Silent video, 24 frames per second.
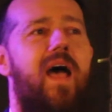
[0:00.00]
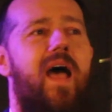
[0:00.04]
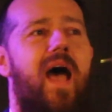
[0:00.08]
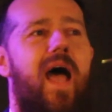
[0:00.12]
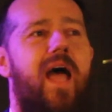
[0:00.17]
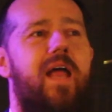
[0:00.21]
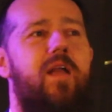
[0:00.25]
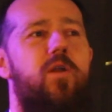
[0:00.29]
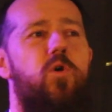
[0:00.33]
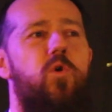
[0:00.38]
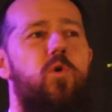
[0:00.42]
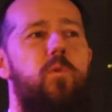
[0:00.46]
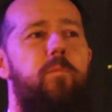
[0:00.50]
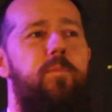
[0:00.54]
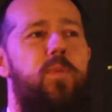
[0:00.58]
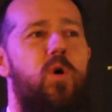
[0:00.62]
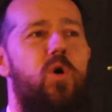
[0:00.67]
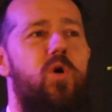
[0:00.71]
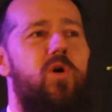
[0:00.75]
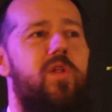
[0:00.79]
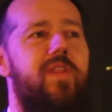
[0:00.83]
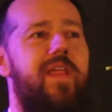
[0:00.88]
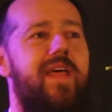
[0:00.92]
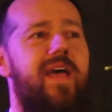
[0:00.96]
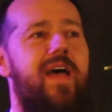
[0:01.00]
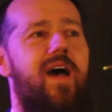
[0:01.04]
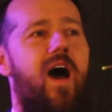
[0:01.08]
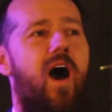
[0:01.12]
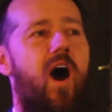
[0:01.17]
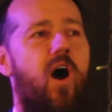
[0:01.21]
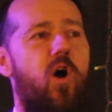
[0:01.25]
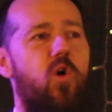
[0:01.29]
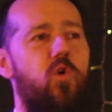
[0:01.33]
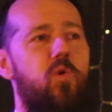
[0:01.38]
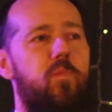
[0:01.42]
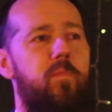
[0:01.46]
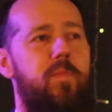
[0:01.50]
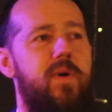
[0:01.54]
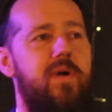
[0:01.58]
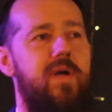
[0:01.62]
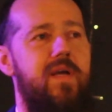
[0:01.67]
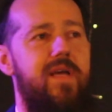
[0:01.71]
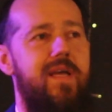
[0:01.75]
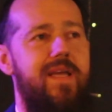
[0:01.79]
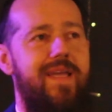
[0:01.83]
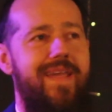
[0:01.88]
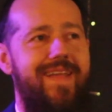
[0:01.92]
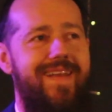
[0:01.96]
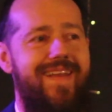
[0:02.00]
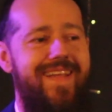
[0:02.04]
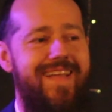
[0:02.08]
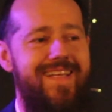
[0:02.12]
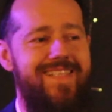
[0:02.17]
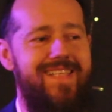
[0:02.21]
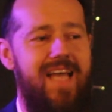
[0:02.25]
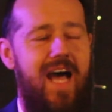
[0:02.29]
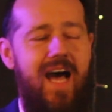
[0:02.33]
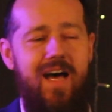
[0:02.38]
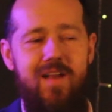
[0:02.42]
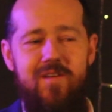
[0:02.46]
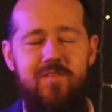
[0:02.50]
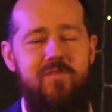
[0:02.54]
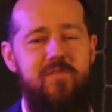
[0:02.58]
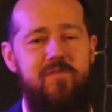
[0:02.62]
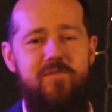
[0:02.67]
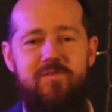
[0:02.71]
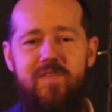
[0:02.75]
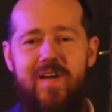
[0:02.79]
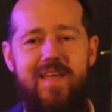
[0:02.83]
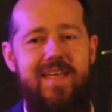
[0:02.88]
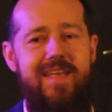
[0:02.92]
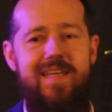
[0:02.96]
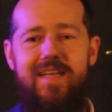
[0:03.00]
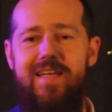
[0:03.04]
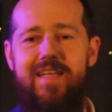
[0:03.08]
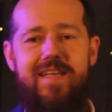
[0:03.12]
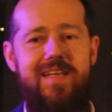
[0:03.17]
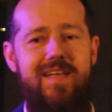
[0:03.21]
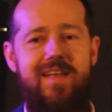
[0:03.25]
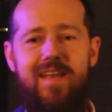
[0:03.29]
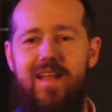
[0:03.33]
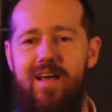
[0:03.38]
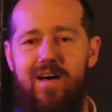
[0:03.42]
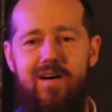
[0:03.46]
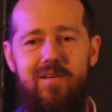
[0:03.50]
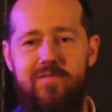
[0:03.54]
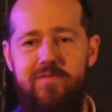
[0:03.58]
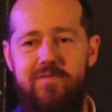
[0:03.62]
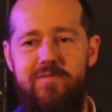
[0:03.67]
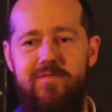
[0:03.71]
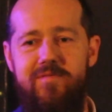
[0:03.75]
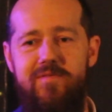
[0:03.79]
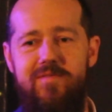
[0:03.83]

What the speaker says: and who put their hope in His unfailing love.